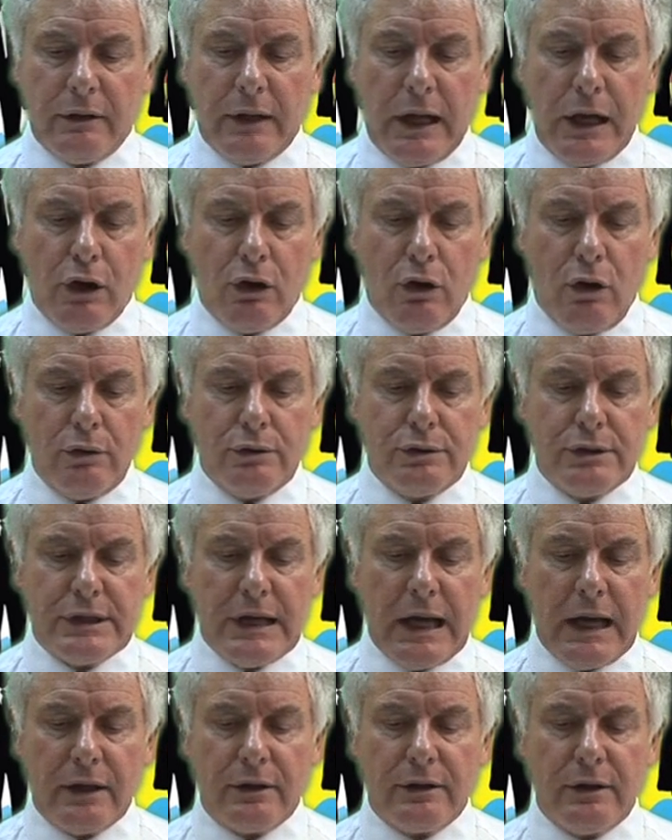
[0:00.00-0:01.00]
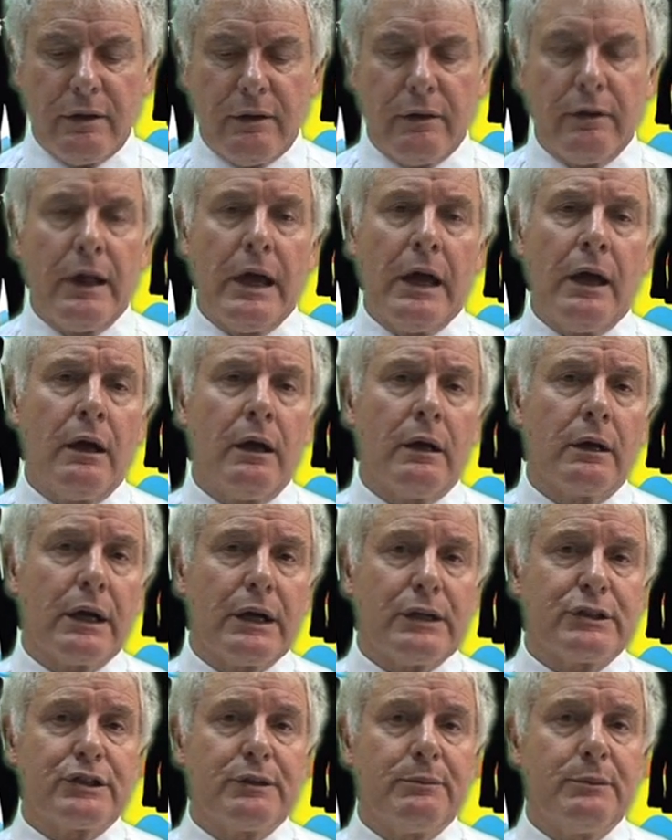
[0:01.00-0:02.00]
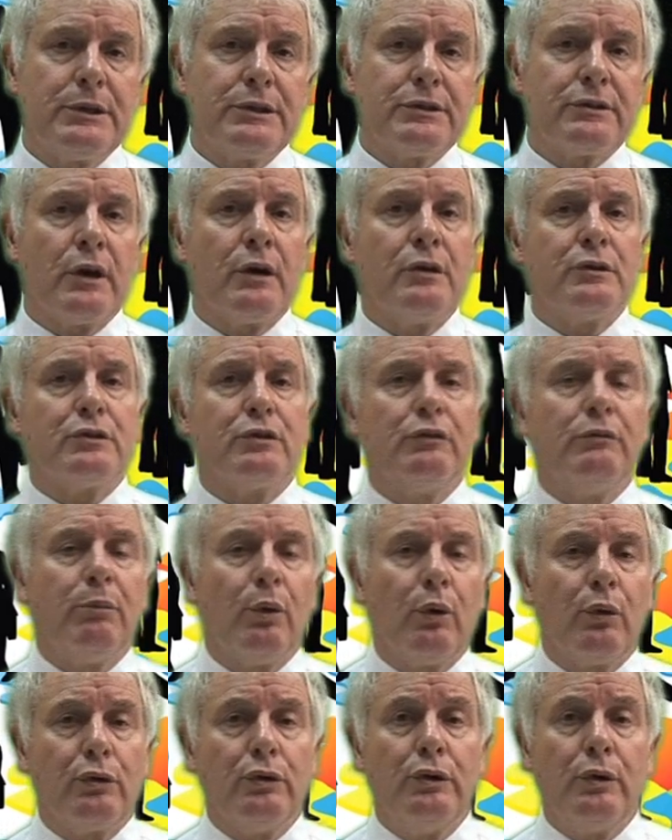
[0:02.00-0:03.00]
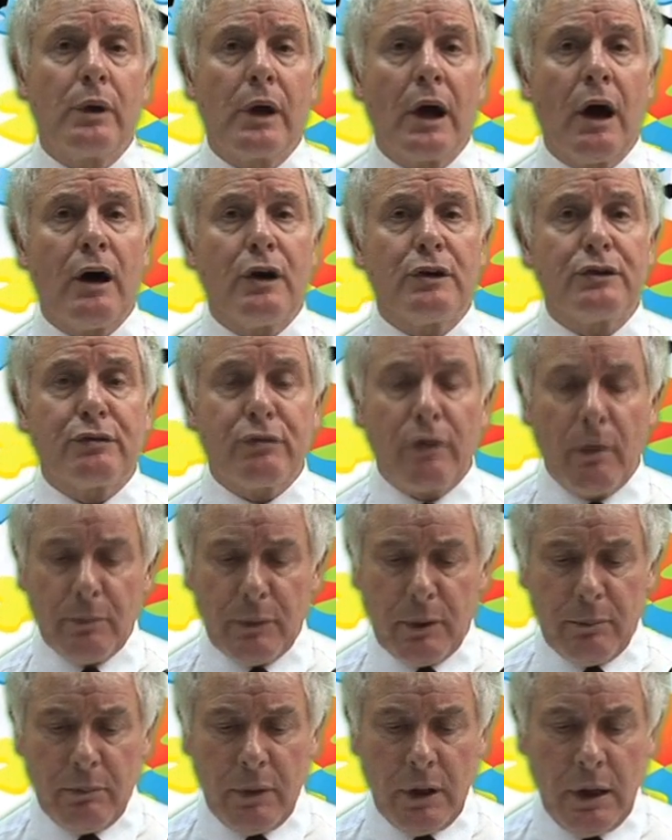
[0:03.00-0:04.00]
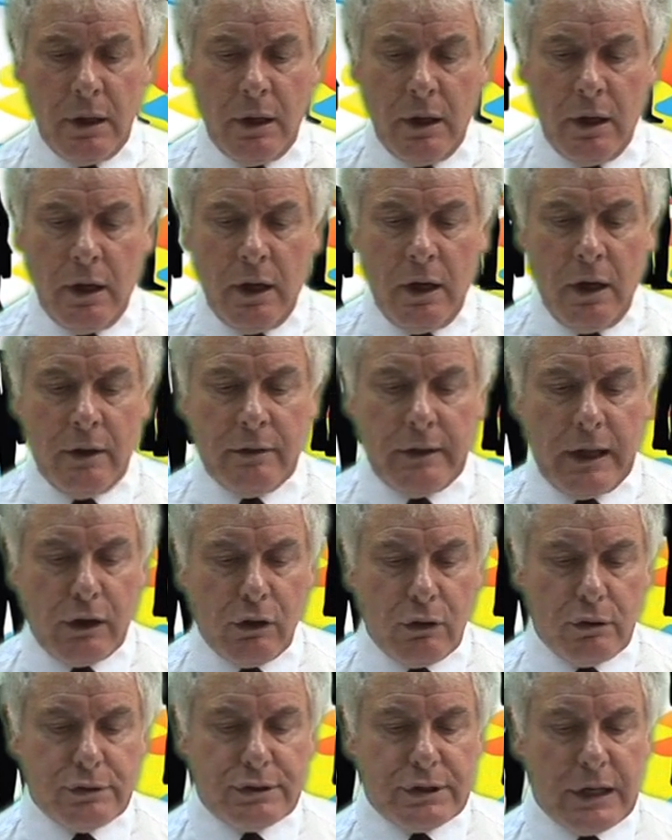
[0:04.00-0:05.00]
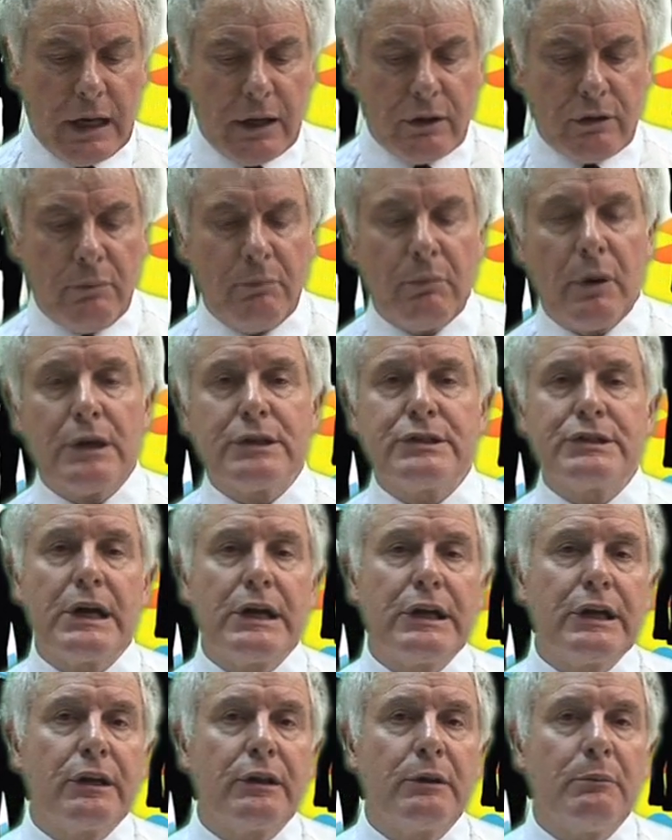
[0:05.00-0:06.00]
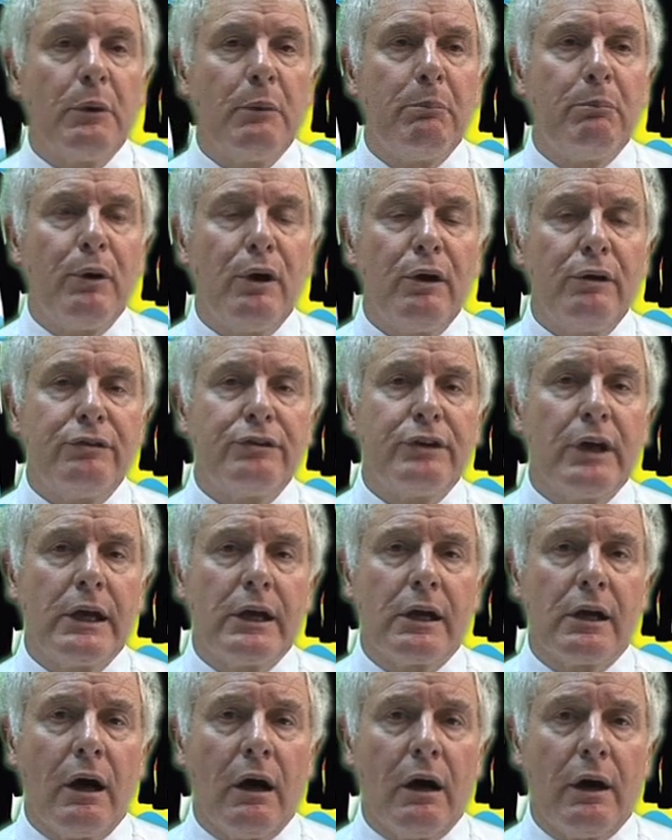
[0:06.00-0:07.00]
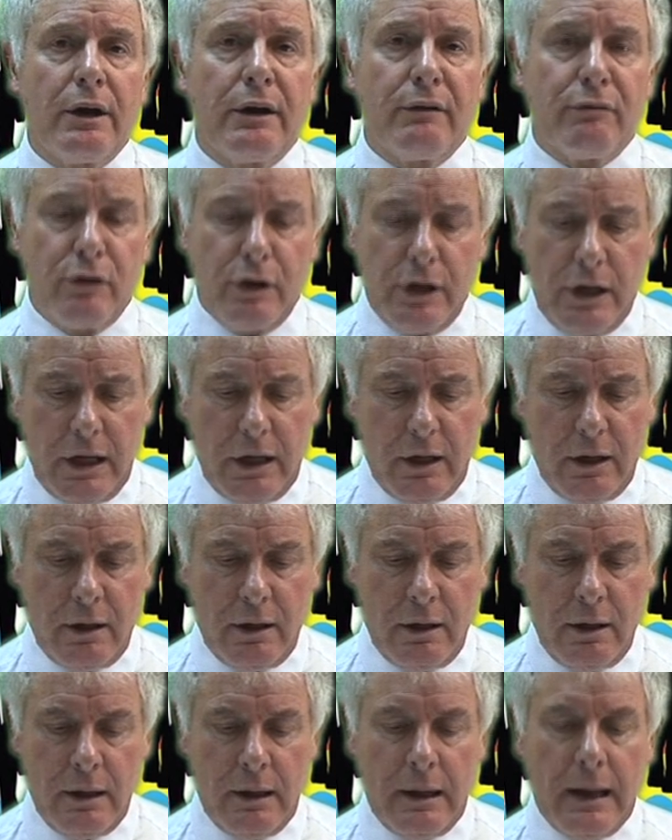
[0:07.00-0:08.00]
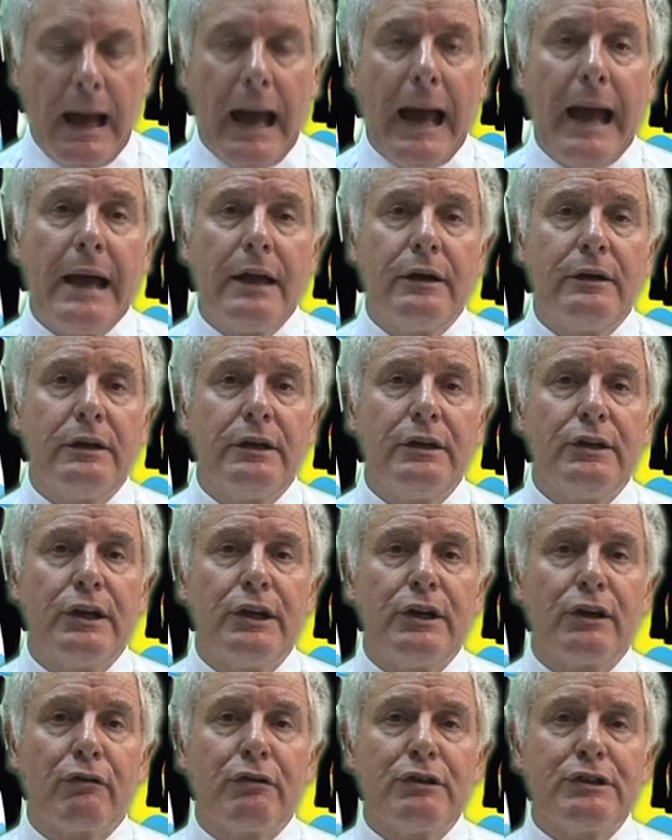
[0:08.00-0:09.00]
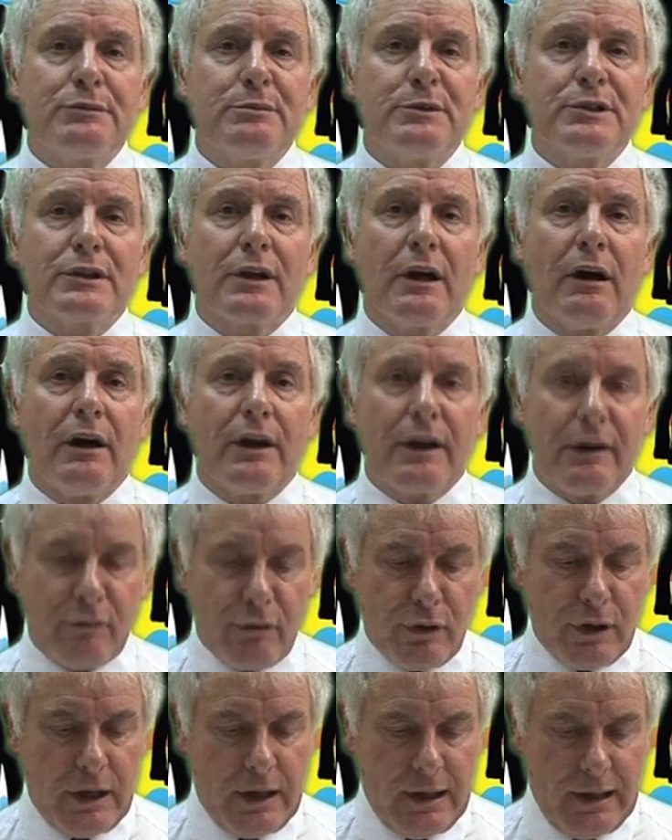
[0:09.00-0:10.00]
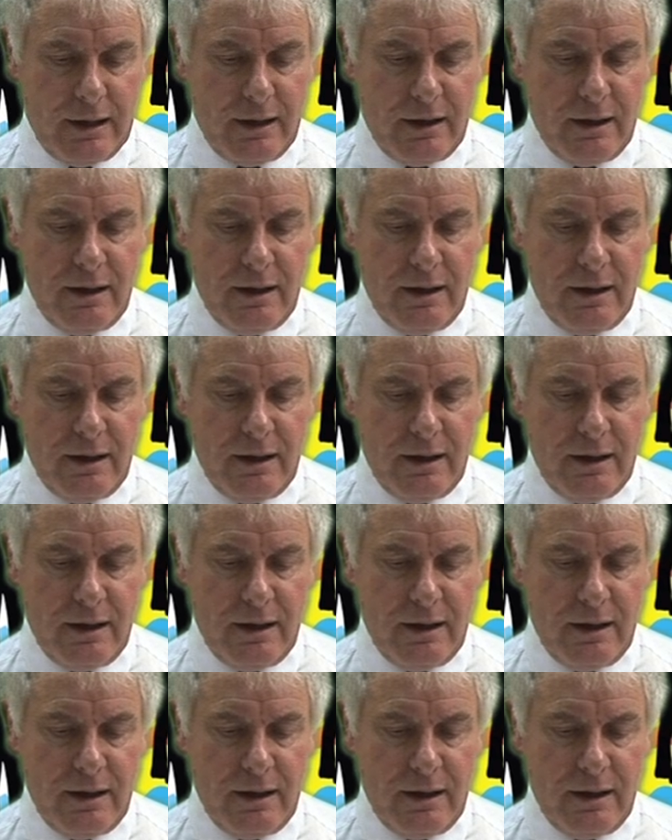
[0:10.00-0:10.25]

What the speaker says: They contact their customers, those who bought new cars from them. They contact them by sending them a birthday card every year and indeed a Christmas card every year.